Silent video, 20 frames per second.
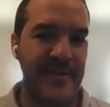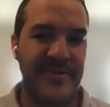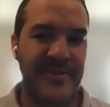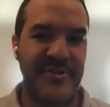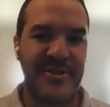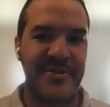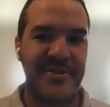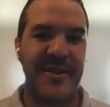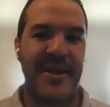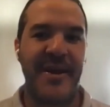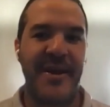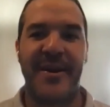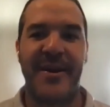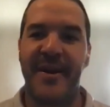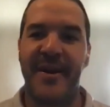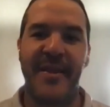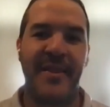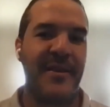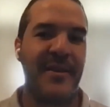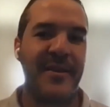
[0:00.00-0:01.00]
It's just that
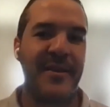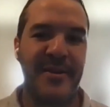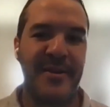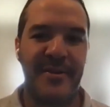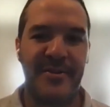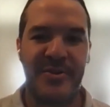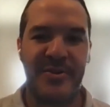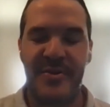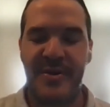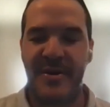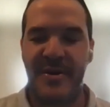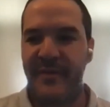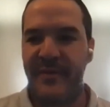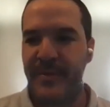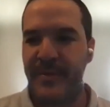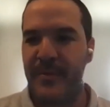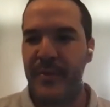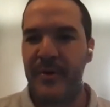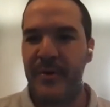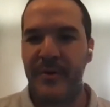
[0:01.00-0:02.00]
kind of thing, straight off
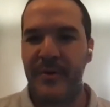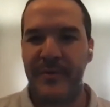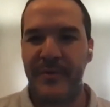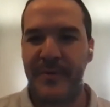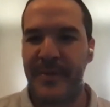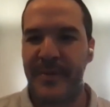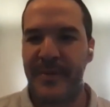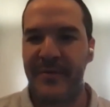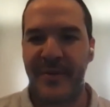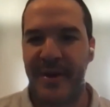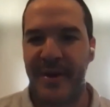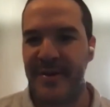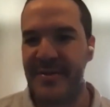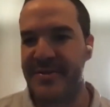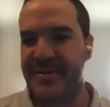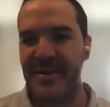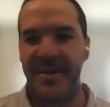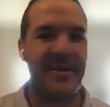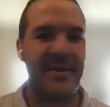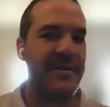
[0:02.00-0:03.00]
the bird from
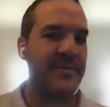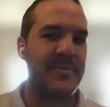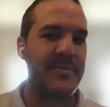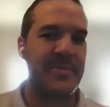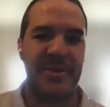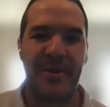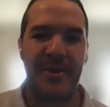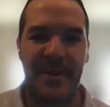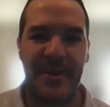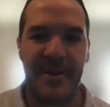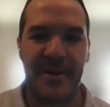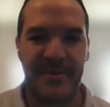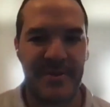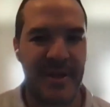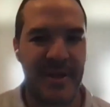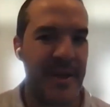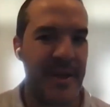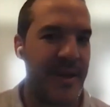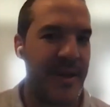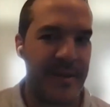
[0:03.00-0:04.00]
Afghanistan, everybody go
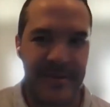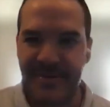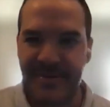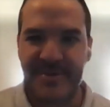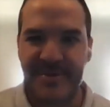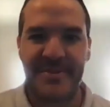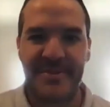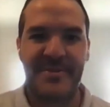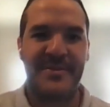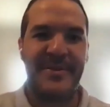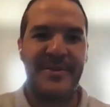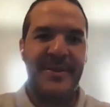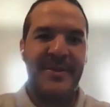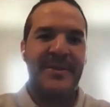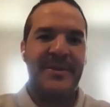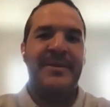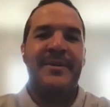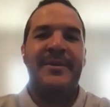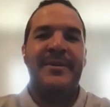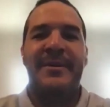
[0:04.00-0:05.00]
downtown and just
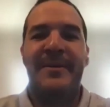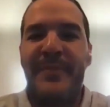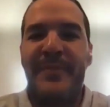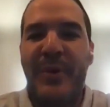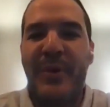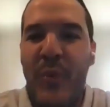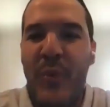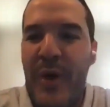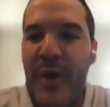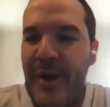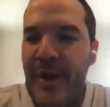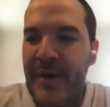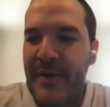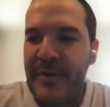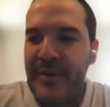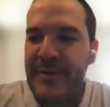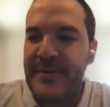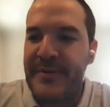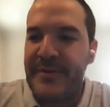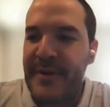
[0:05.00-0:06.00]
be
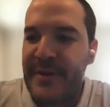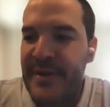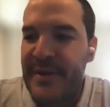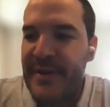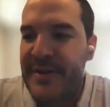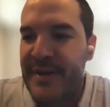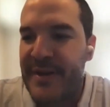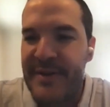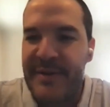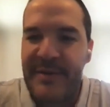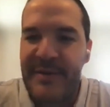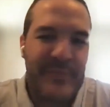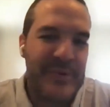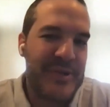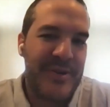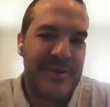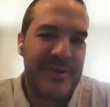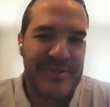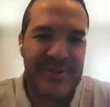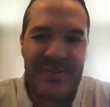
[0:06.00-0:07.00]
wild and all that kind of,
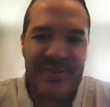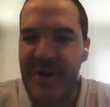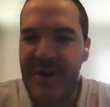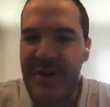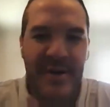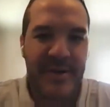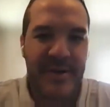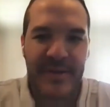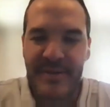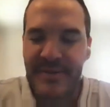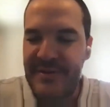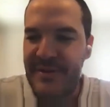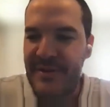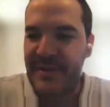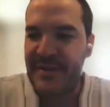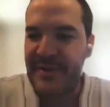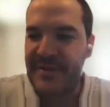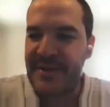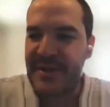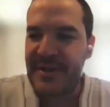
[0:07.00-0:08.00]
but you're also young and
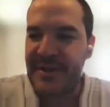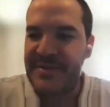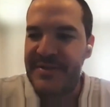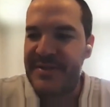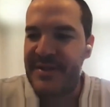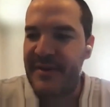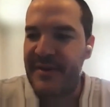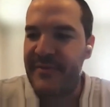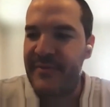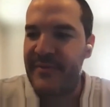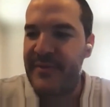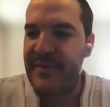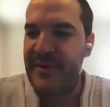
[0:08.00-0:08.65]
all this kind of stuff.